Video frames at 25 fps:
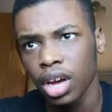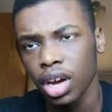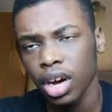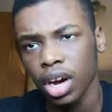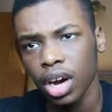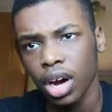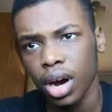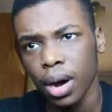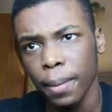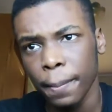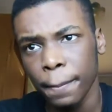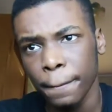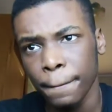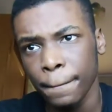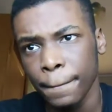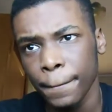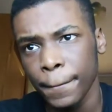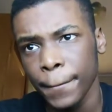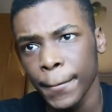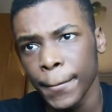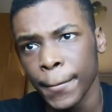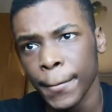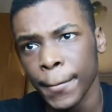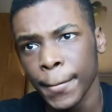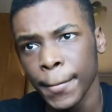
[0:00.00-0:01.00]

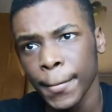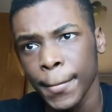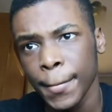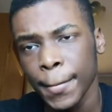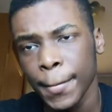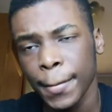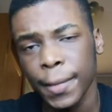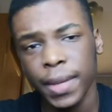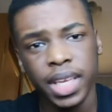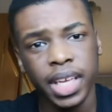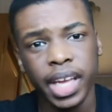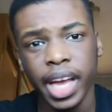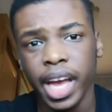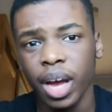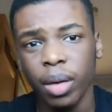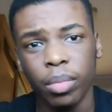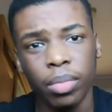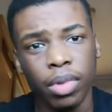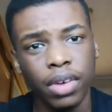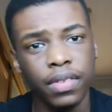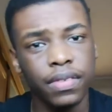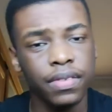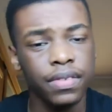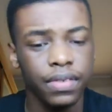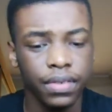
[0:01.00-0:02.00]
Yeah,
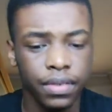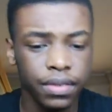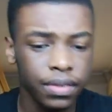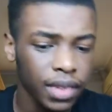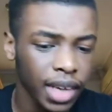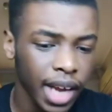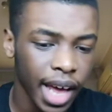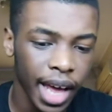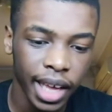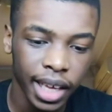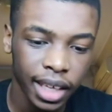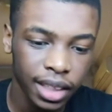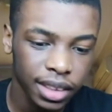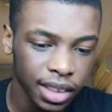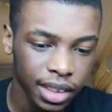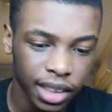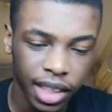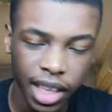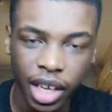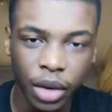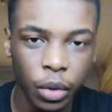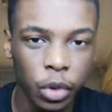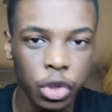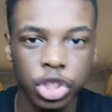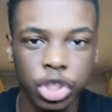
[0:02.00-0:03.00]
bruv. Like,
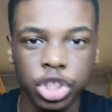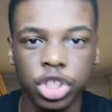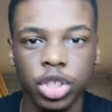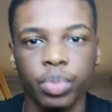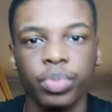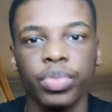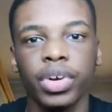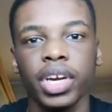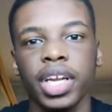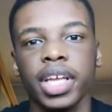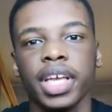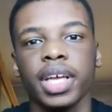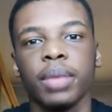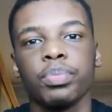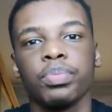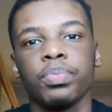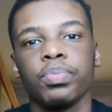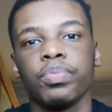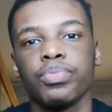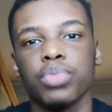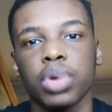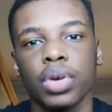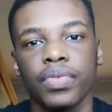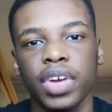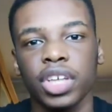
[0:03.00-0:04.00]
today it was just a
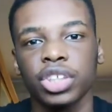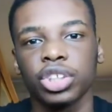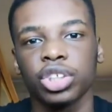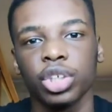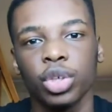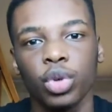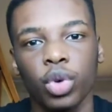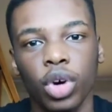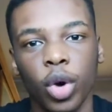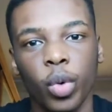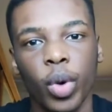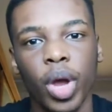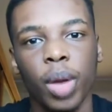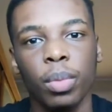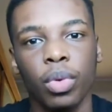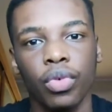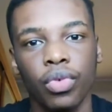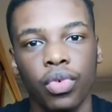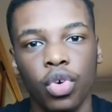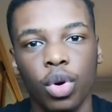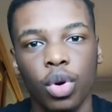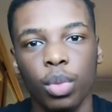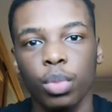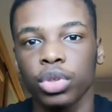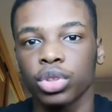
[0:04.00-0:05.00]
brilliant professional away
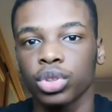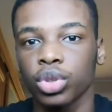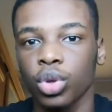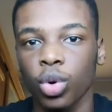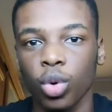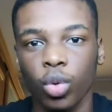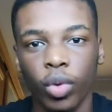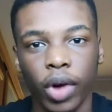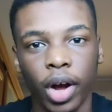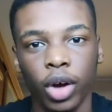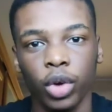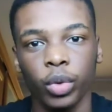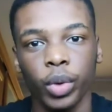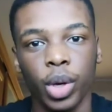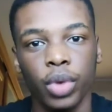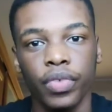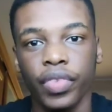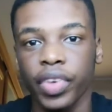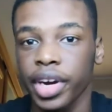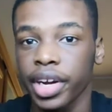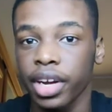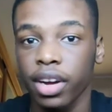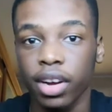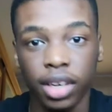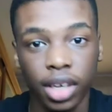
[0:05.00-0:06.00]
performance all round. We were
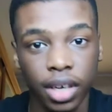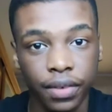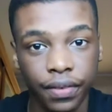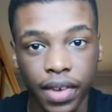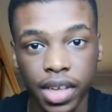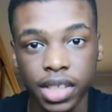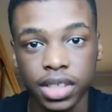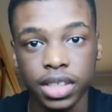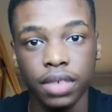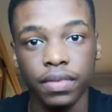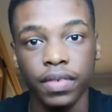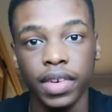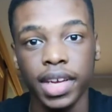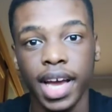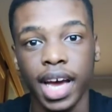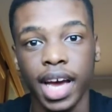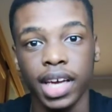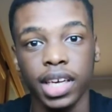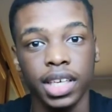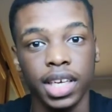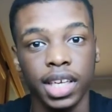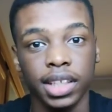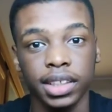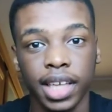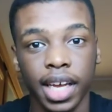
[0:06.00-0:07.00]
very good defensively
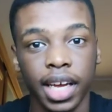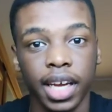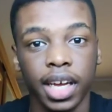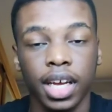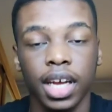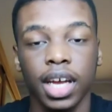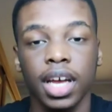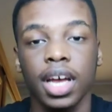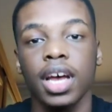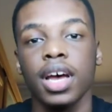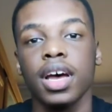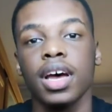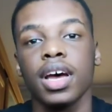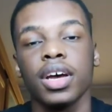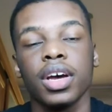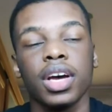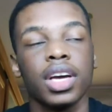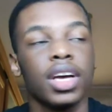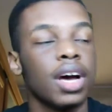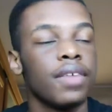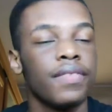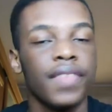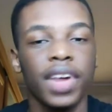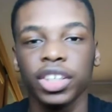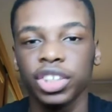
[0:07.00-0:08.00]
and in attack.
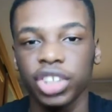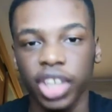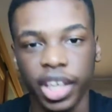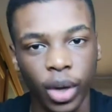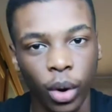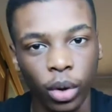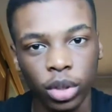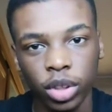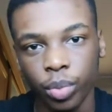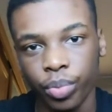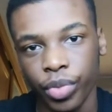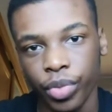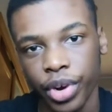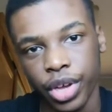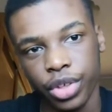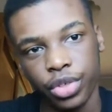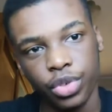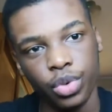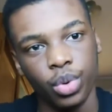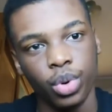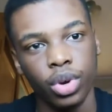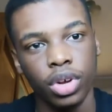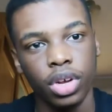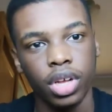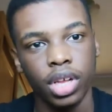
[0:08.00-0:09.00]
Eventually got the
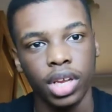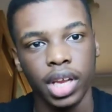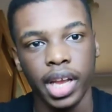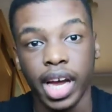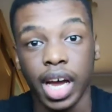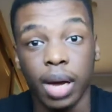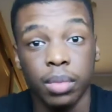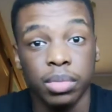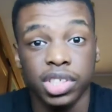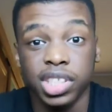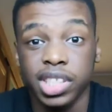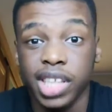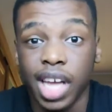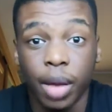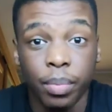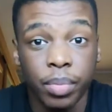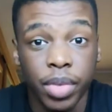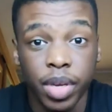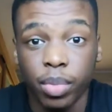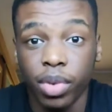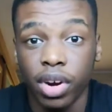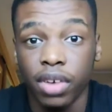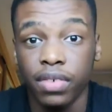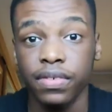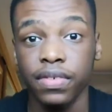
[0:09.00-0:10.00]
breakthrough. Like, I'm just
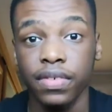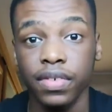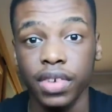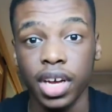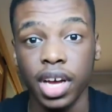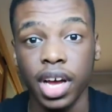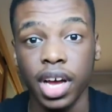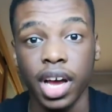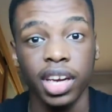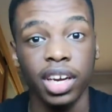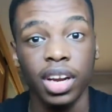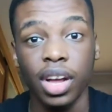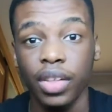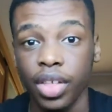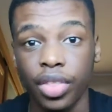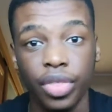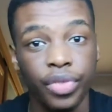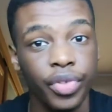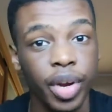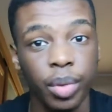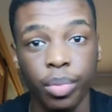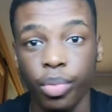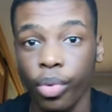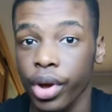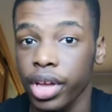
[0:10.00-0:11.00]
happy, bruv. Another
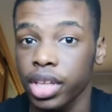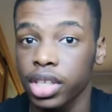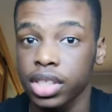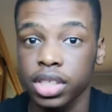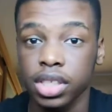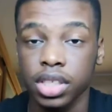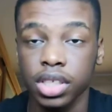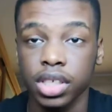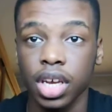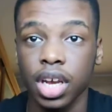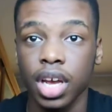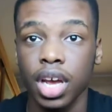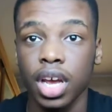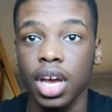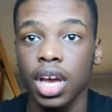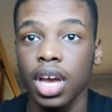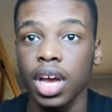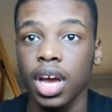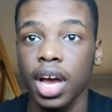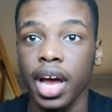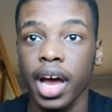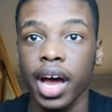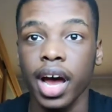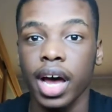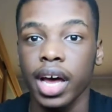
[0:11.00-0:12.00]
3 points
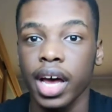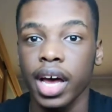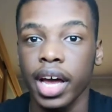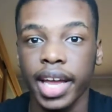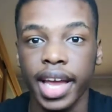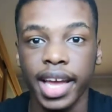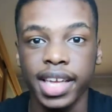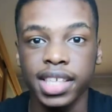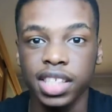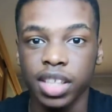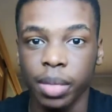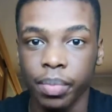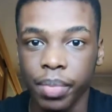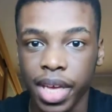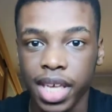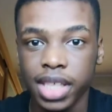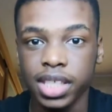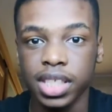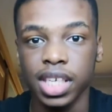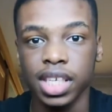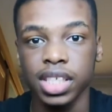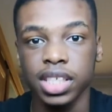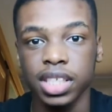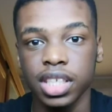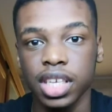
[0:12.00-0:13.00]
against the Big
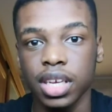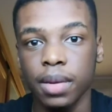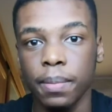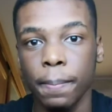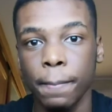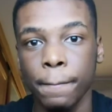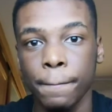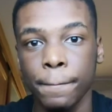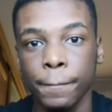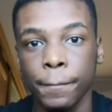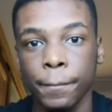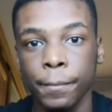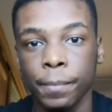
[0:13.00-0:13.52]
Six team.